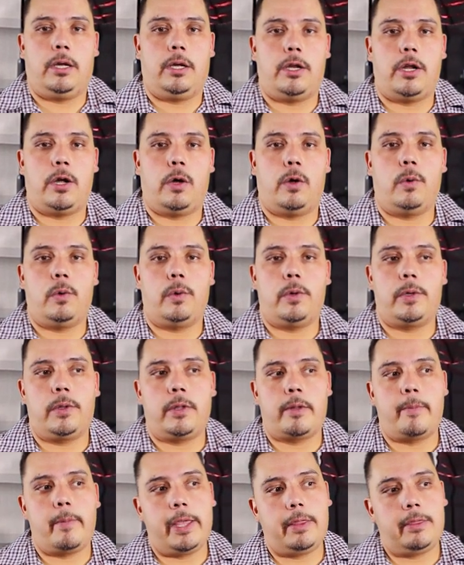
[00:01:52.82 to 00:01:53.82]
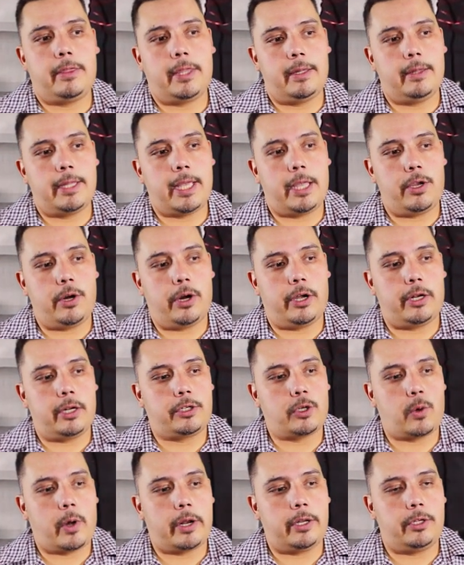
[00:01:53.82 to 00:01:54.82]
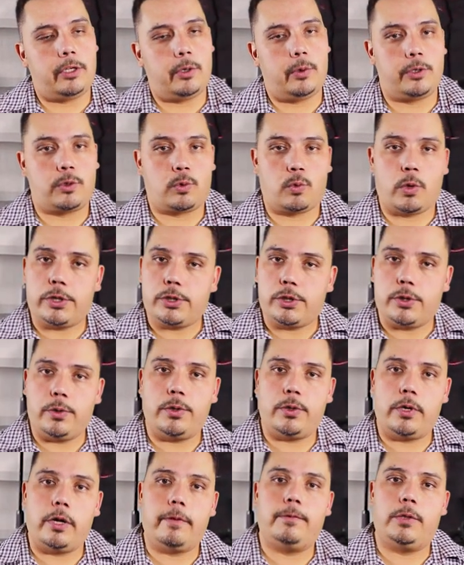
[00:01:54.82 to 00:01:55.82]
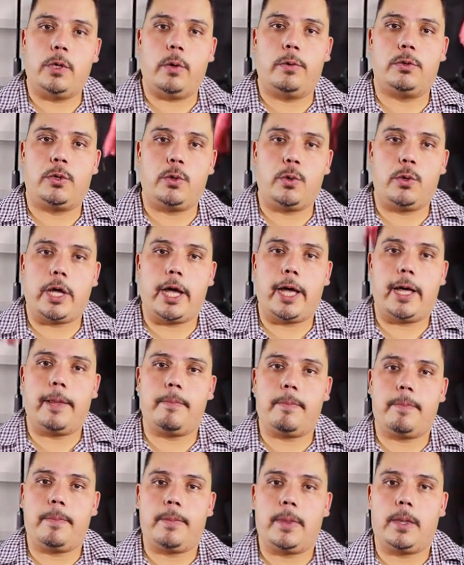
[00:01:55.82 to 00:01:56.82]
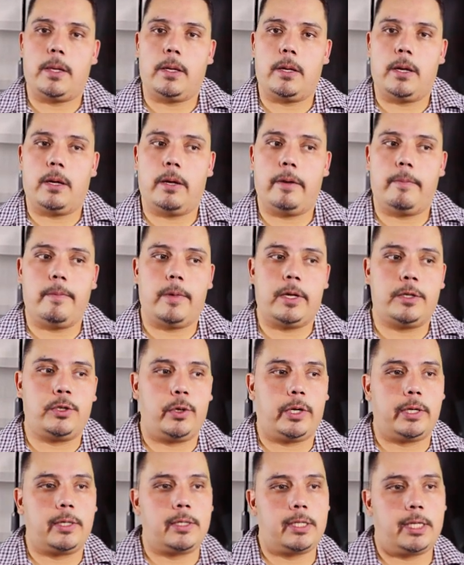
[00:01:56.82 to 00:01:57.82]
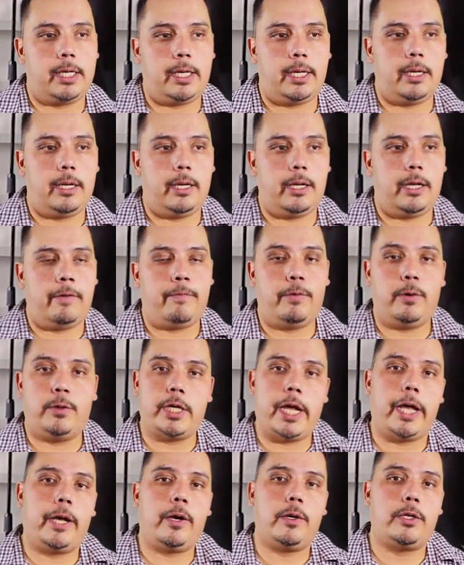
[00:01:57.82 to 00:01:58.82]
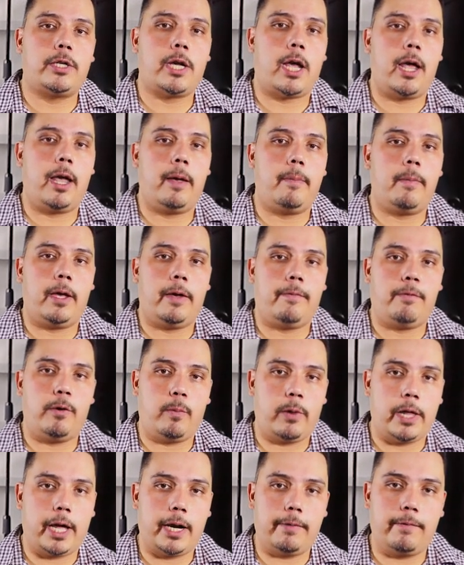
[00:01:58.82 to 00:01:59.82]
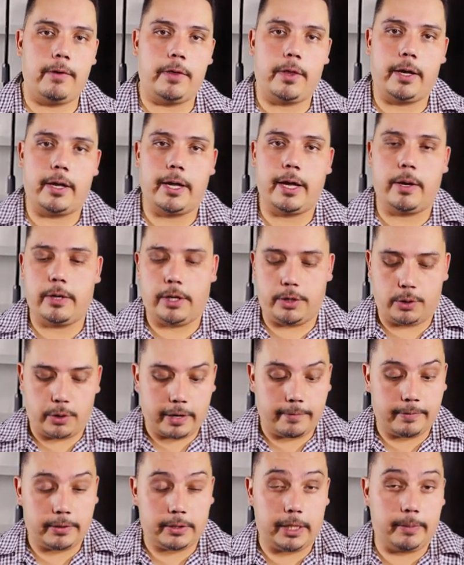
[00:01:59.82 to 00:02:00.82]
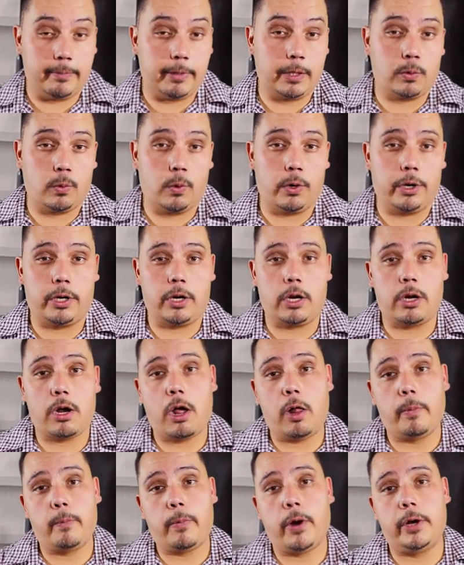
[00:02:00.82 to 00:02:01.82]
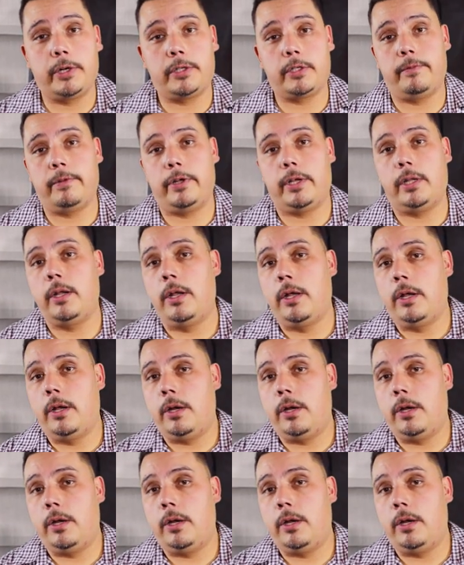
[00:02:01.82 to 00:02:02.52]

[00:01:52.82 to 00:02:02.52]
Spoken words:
You know, the main thing that you're going to try to do is rush through stuff. Don't do that. As you can see, if you take your time, if you plan everything out and you have a team that's working on all parts of it,